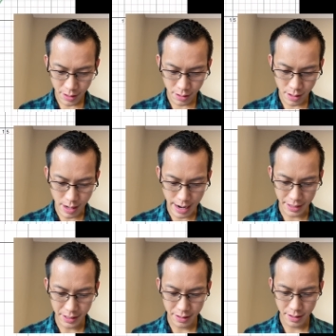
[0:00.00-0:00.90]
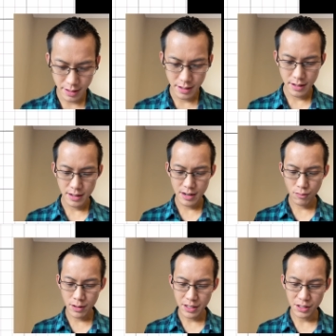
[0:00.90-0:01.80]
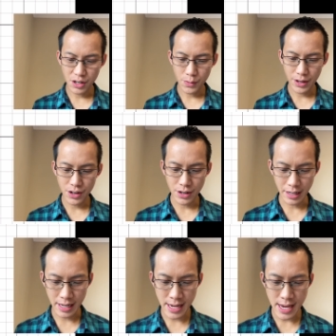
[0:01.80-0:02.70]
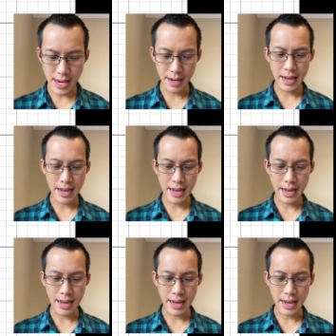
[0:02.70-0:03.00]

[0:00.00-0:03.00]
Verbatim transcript: All right. Now, what is going on here?